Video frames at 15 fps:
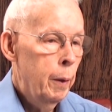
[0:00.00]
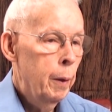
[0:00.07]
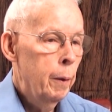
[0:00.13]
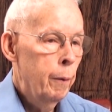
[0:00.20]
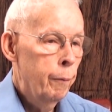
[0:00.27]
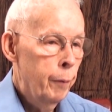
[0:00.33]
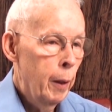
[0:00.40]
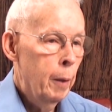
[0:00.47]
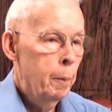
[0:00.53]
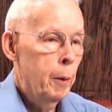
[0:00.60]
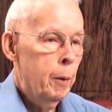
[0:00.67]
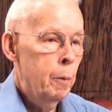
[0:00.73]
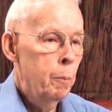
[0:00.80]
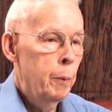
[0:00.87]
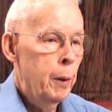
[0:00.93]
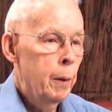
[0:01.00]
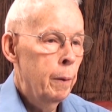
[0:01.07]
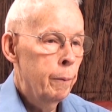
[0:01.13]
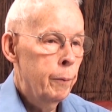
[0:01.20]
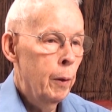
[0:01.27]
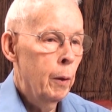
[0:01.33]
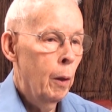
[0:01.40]
in the family can be in the
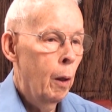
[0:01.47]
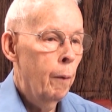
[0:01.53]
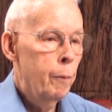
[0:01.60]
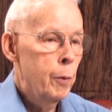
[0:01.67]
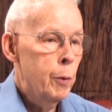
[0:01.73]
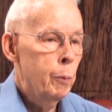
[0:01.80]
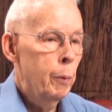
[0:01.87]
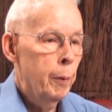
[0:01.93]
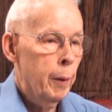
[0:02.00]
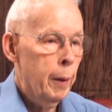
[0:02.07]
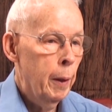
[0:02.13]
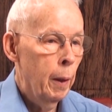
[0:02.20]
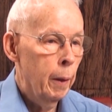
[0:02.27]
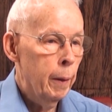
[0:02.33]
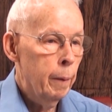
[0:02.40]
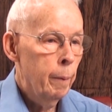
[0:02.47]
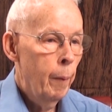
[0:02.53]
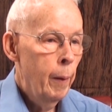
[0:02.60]
front office with accounting,